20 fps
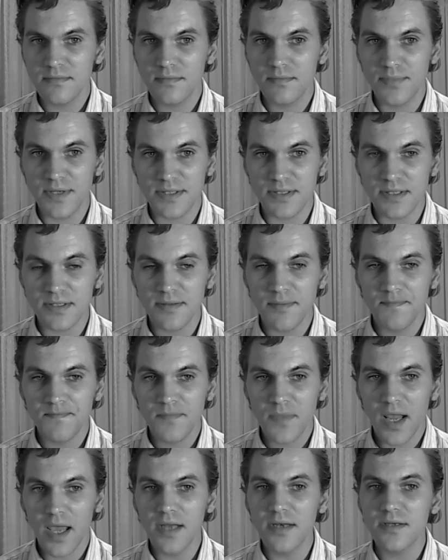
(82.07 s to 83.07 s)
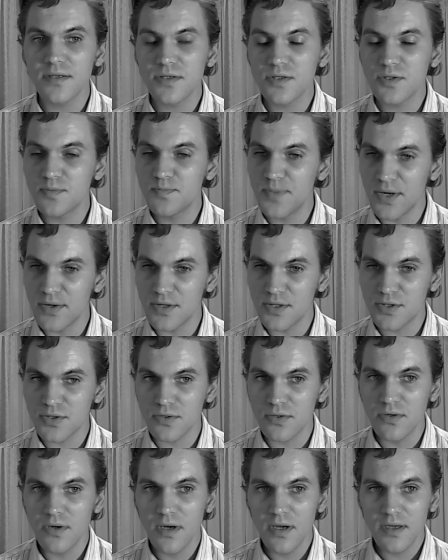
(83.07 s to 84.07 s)
business, and
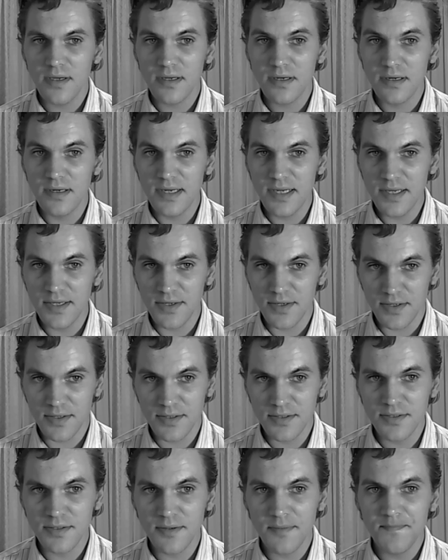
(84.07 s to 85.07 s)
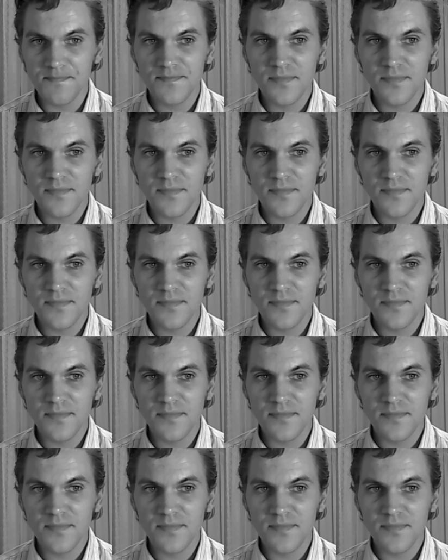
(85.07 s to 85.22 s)
spiritual leaders